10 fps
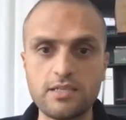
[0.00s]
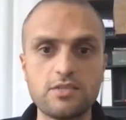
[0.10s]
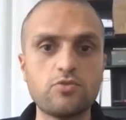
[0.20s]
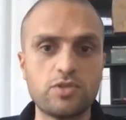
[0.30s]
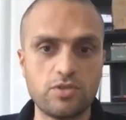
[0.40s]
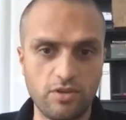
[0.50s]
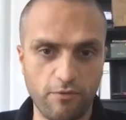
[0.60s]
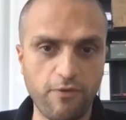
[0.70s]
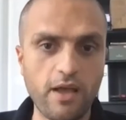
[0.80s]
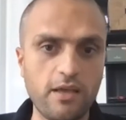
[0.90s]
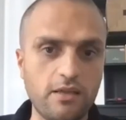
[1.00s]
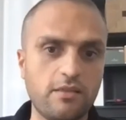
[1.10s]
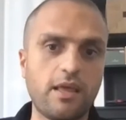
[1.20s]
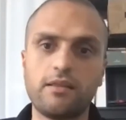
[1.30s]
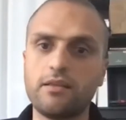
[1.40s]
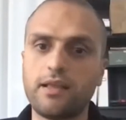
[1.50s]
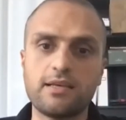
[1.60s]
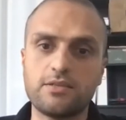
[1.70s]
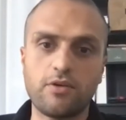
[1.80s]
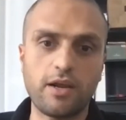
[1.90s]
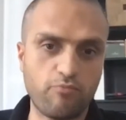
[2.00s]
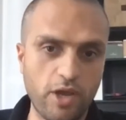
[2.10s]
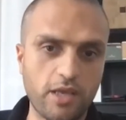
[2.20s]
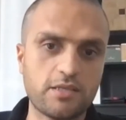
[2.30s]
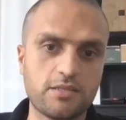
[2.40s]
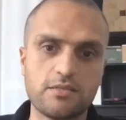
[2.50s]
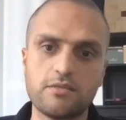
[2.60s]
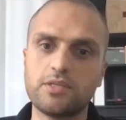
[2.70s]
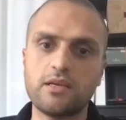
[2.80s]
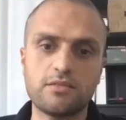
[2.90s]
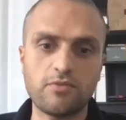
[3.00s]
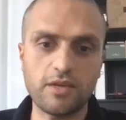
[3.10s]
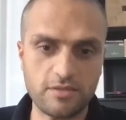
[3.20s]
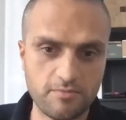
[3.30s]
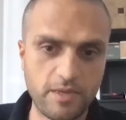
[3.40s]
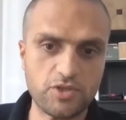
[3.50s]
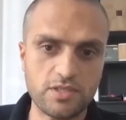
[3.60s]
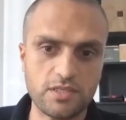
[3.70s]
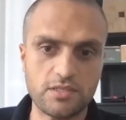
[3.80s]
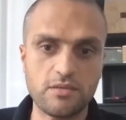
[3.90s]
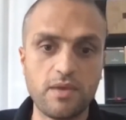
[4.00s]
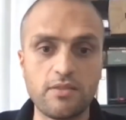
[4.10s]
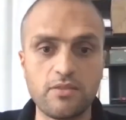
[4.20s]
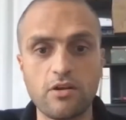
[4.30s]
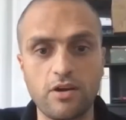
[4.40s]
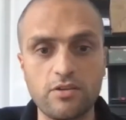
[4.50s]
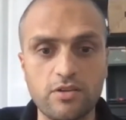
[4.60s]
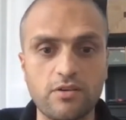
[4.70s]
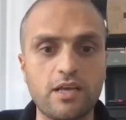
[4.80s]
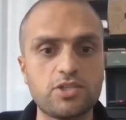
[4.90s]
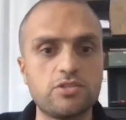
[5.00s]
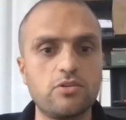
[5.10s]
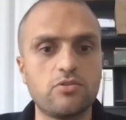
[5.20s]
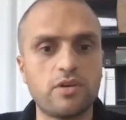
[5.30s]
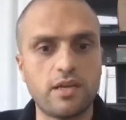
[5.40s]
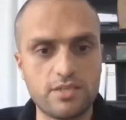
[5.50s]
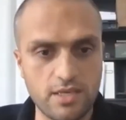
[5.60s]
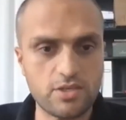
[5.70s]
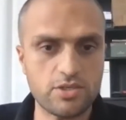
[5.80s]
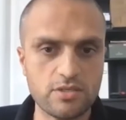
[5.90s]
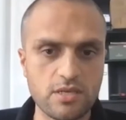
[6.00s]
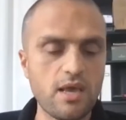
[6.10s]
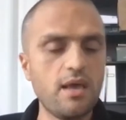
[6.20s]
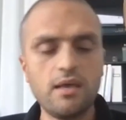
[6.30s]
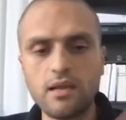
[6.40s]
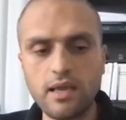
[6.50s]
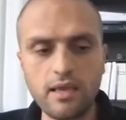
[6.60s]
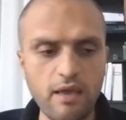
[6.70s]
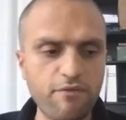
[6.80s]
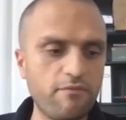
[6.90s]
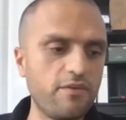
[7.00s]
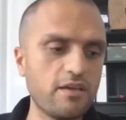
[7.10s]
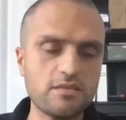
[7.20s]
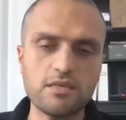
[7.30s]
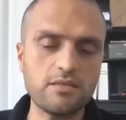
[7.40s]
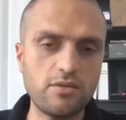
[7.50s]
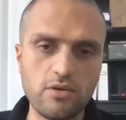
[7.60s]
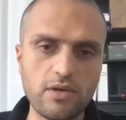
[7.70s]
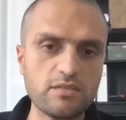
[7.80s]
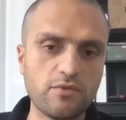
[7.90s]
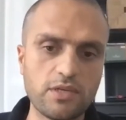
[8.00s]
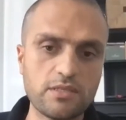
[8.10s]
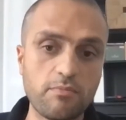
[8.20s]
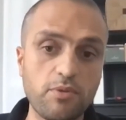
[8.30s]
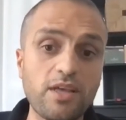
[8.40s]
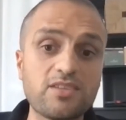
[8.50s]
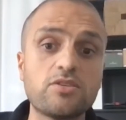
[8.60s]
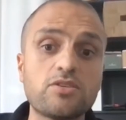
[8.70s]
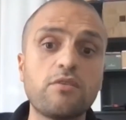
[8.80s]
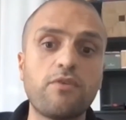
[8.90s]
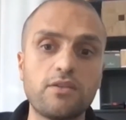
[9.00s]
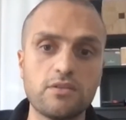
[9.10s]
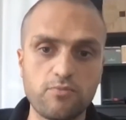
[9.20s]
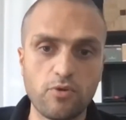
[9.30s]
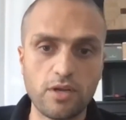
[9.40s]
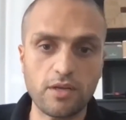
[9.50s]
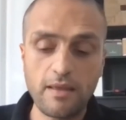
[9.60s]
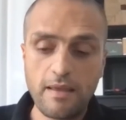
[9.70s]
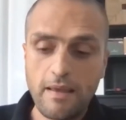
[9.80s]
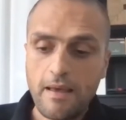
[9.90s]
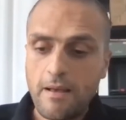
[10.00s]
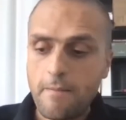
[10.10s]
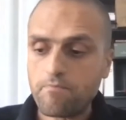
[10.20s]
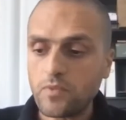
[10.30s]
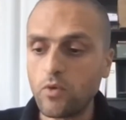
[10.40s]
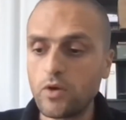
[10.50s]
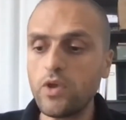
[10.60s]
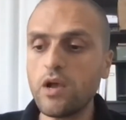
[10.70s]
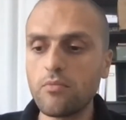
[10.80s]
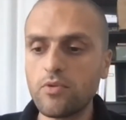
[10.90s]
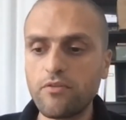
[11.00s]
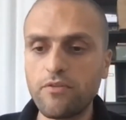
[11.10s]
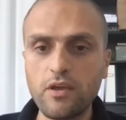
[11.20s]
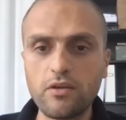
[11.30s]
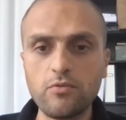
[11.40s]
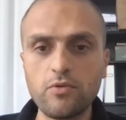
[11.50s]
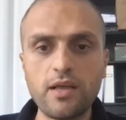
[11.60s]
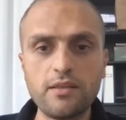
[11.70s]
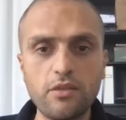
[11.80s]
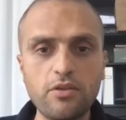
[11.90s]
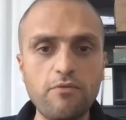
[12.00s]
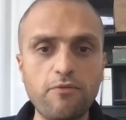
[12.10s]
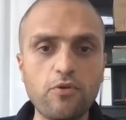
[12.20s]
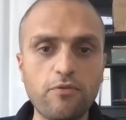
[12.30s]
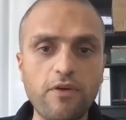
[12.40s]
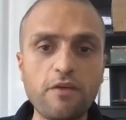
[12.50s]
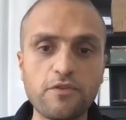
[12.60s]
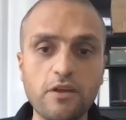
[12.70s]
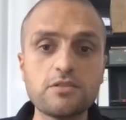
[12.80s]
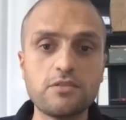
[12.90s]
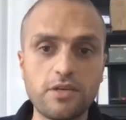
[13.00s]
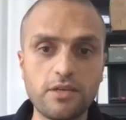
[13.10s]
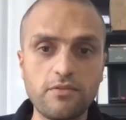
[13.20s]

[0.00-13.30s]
to certify it that it has the right braking system, it has the right suspension system. And there are international organizations like FMVSS in the US, for example, that certify this product. When we armor a vehicle, we're adding 3, 4, 5 tons on it.